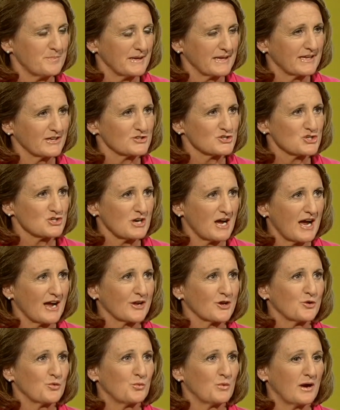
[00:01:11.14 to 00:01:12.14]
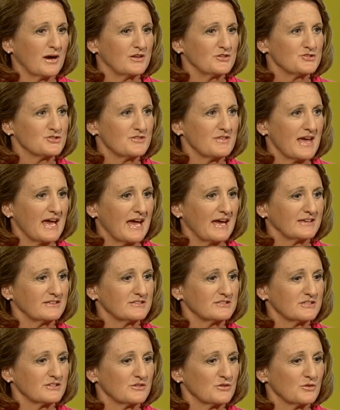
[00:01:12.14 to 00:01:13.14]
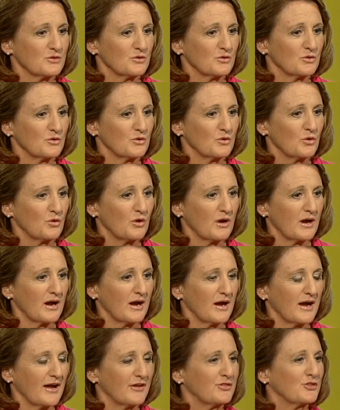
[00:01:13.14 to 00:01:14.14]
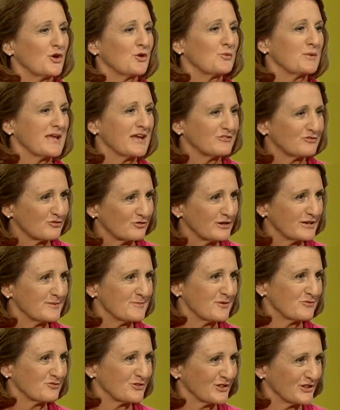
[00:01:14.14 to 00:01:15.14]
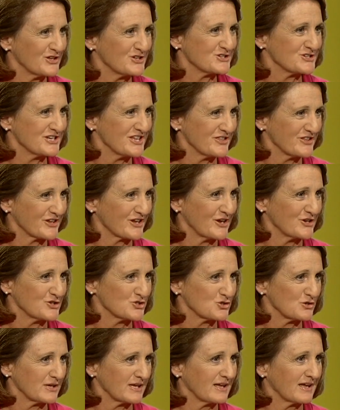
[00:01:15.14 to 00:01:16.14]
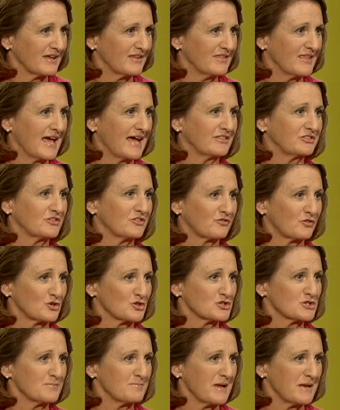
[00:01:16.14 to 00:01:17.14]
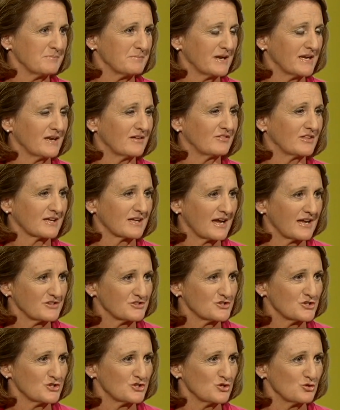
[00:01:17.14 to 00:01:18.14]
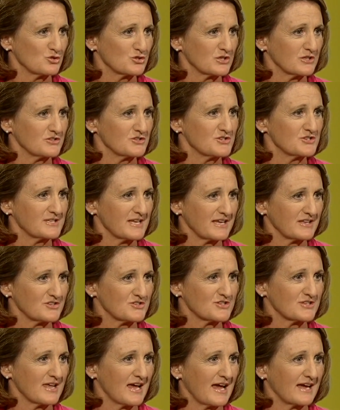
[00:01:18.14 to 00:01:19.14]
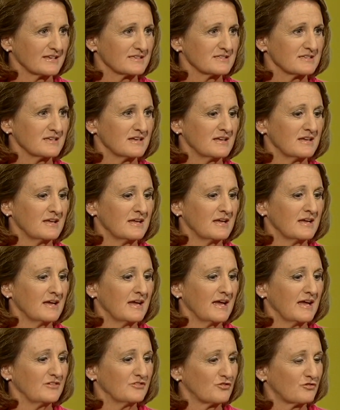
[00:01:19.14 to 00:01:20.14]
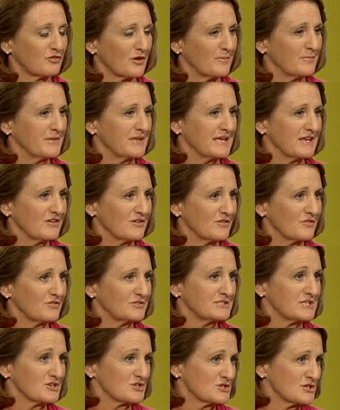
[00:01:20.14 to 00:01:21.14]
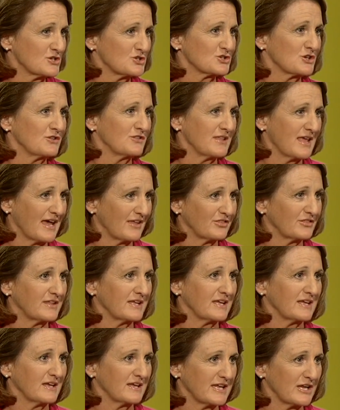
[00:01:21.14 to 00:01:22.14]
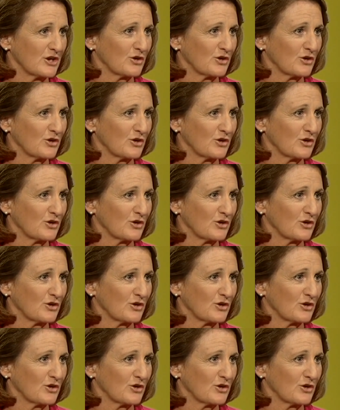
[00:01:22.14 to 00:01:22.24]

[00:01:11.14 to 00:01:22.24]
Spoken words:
biggest shock was that I thought we had freedom of religion in the country, and that the First Amendment of the Constitution states that. And from the decision that the